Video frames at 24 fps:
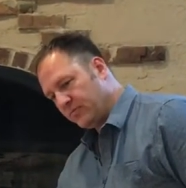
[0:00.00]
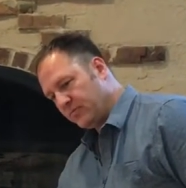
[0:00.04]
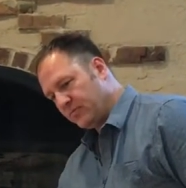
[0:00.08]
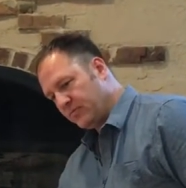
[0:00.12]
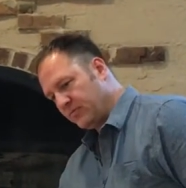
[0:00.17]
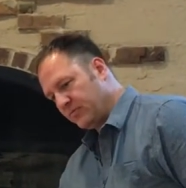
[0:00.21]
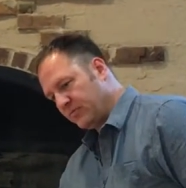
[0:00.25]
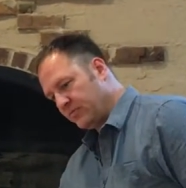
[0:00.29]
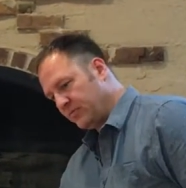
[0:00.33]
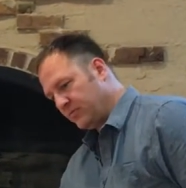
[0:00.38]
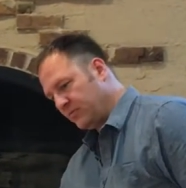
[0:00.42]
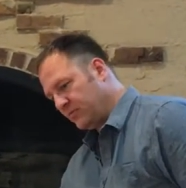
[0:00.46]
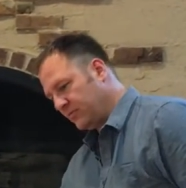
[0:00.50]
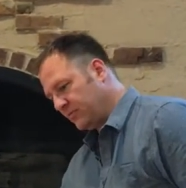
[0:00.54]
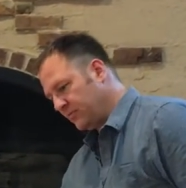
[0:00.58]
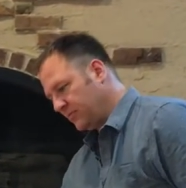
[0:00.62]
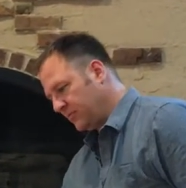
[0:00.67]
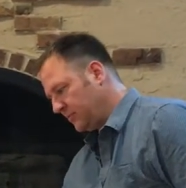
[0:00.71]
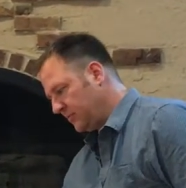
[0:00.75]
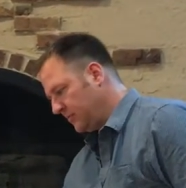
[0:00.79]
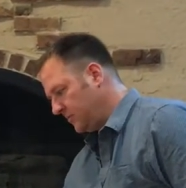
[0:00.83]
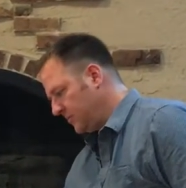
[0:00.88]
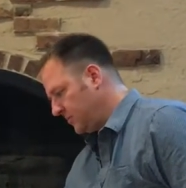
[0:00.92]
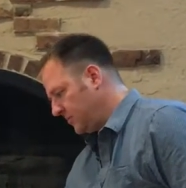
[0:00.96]

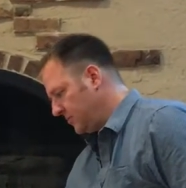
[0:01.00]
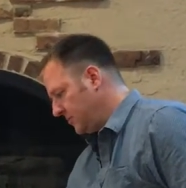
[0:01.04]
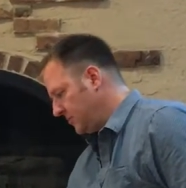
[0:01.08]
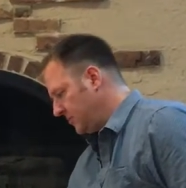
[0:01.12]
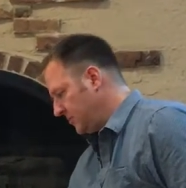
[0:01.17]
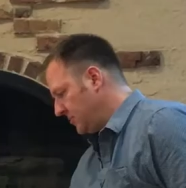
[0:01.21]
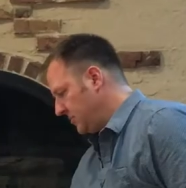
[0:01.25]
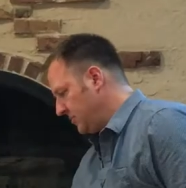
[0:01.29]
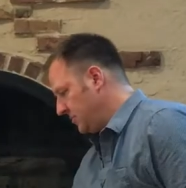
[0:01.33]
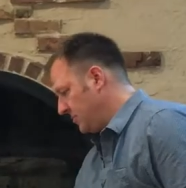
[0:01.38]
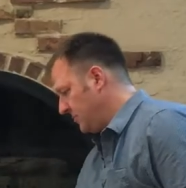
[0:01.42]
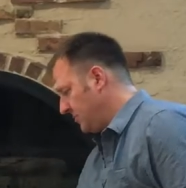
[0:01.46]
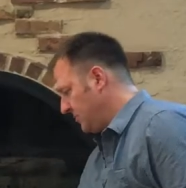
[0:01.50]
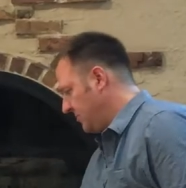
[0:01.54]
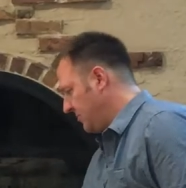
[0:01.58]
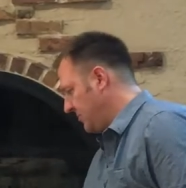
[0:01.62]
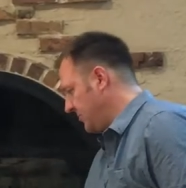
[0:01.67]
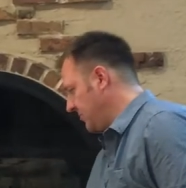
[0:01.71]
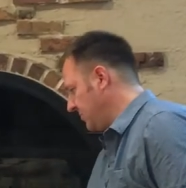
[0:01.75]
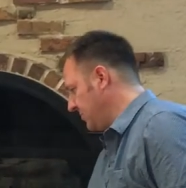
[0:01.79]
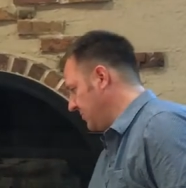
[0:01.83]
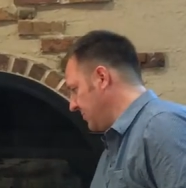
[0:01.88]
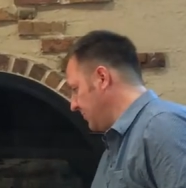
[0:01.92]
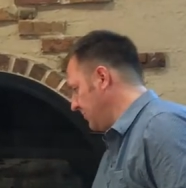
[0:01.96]

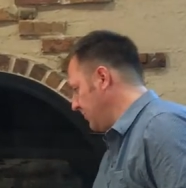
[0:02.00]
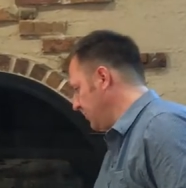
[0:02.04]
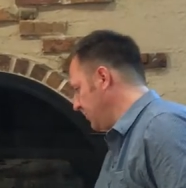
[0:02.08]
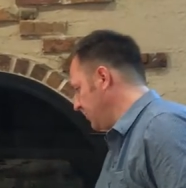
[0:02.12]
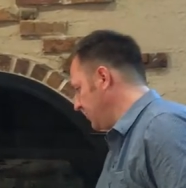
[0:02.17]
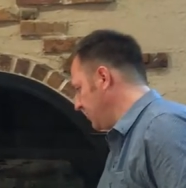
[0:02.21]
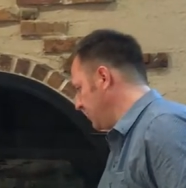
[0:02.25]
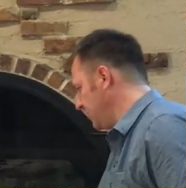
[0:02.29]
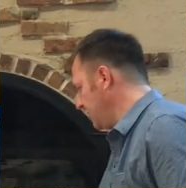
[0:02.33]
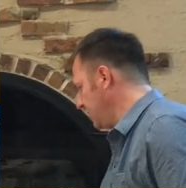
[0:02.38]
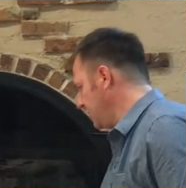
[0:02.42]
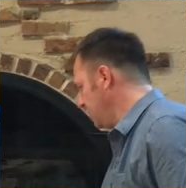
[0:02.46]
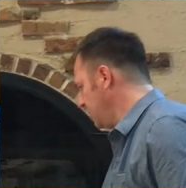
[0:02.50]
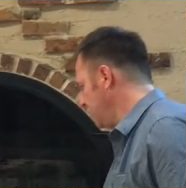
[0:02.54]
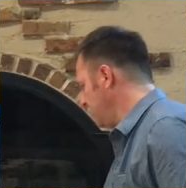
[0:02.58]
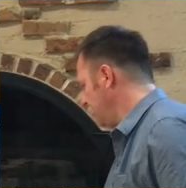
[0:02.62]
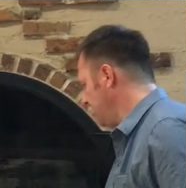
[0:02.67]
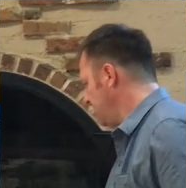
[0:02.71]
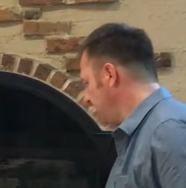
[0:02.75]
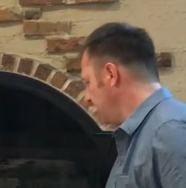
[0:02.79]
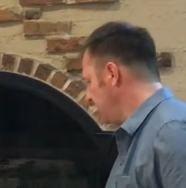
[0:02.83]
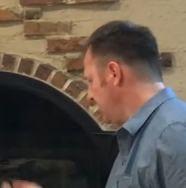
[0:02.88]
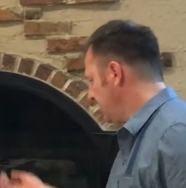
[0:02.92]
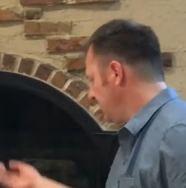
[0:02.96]

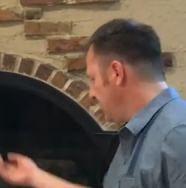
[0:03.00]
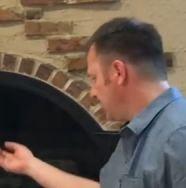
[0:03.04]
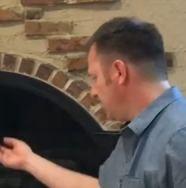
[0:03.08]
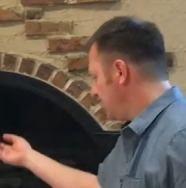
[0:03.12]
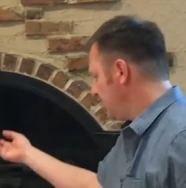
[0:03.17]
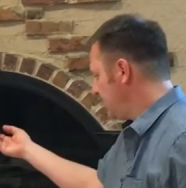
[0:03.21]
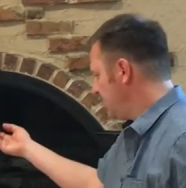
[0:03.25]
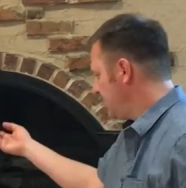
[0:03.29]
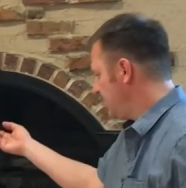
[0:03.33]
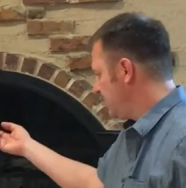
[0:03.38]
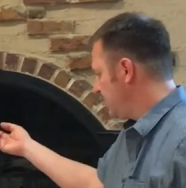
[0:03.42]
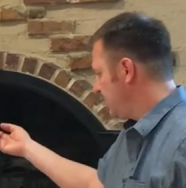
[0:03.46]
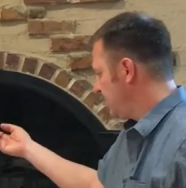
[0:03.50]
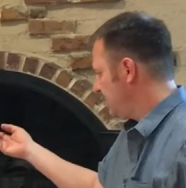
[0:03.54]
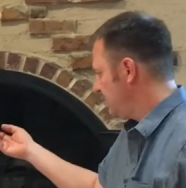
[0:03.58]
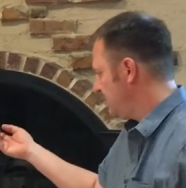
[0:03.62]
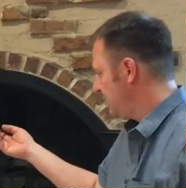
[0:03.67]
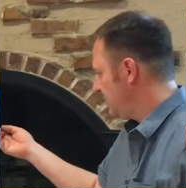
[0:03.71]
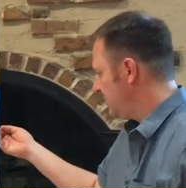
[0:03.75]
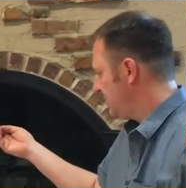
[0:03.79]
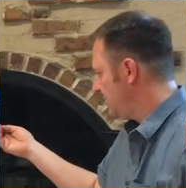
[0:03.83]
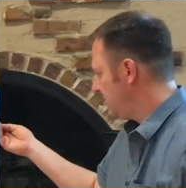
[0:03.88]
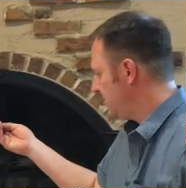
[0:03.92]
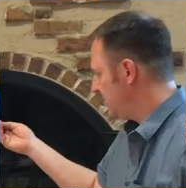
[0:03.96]

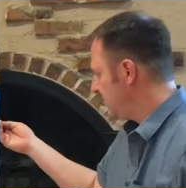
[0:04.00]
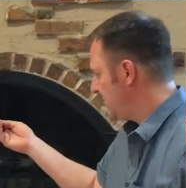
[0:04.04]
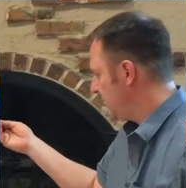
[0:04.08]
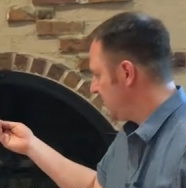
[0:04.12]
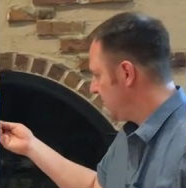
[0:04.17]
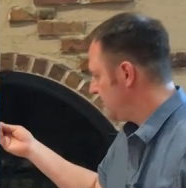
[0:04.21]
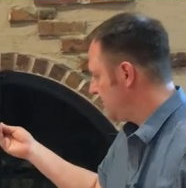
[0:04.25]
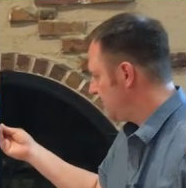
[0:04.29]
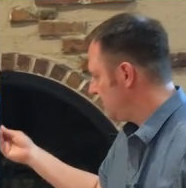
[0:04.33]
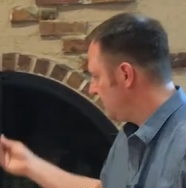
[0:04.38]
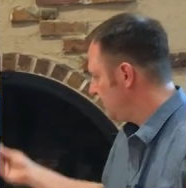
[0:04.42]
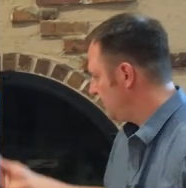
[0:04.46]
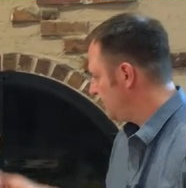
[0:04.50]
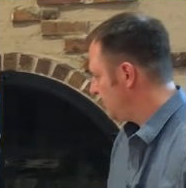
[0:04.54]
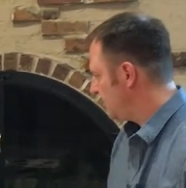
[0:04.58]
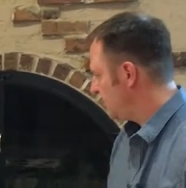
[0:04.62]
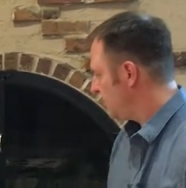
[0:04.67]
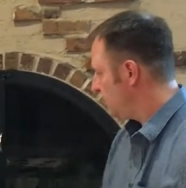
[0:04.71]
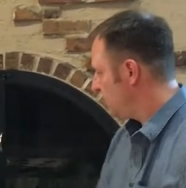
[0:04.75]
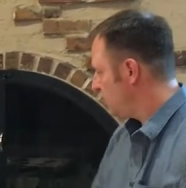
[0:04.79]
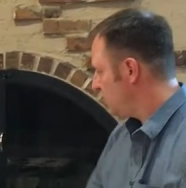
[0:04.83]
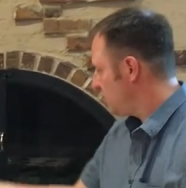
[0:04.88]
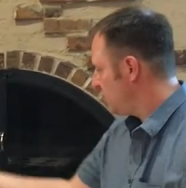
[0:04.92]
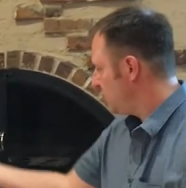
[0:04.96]

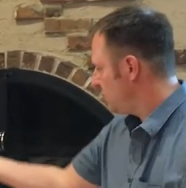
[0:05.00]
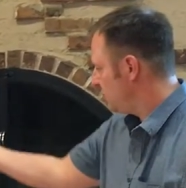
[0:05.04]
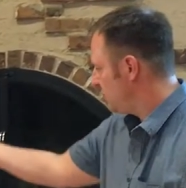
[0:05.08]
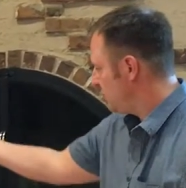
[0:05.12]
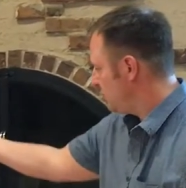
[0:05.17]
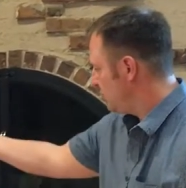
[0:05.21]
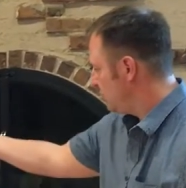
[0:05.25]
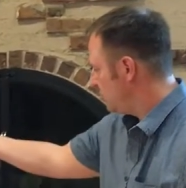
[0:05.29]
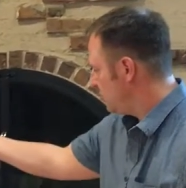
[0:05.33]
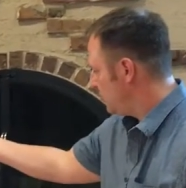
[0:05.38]
[no speech]